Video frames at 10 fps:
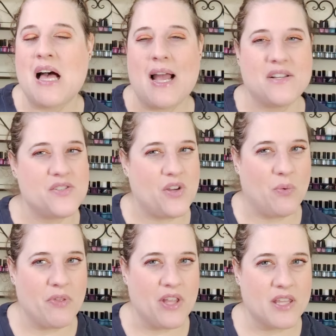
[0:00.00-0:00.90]
I
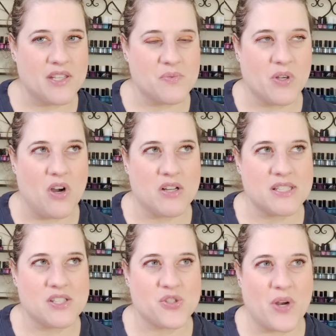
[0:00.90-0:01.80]
don't think this one
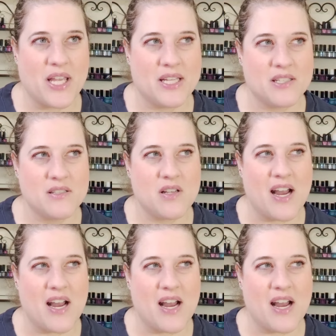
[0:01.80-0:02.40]
causes shrinkage.